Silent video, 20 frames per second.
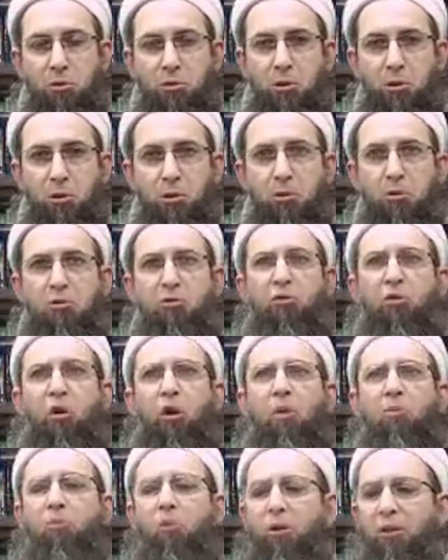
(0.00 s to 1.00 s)
to
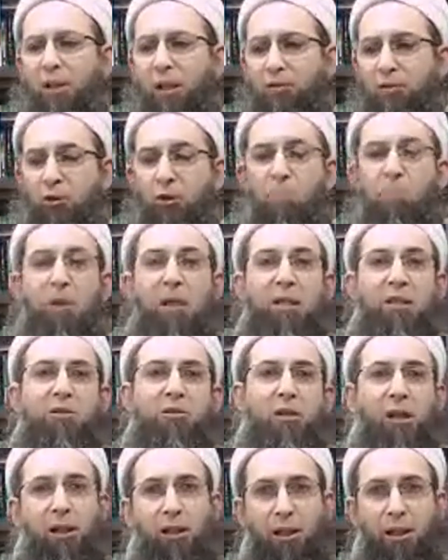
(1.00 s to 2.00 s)
form whatever opinions
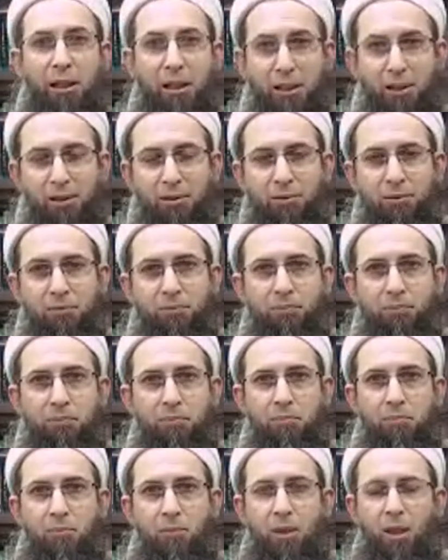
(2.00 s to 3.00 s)
they like
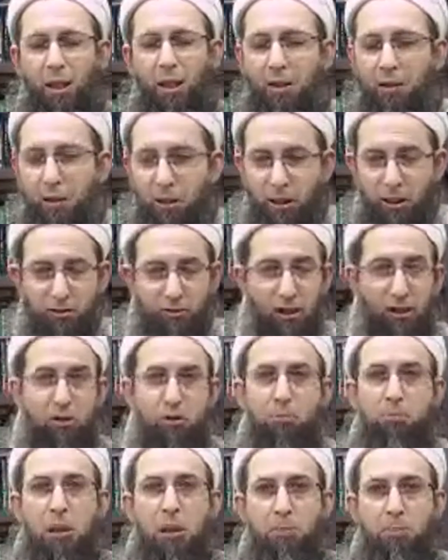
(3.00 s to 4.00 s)
and they convey it
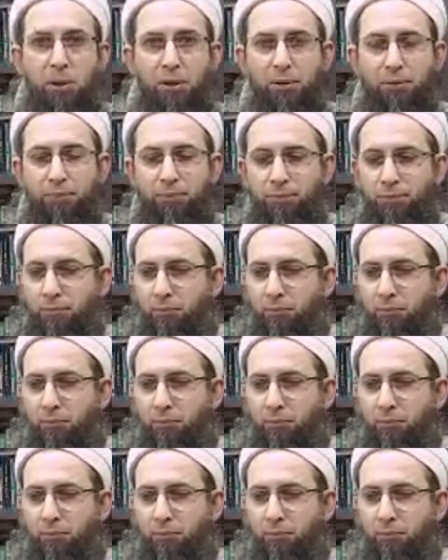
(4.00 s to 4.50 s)
to people.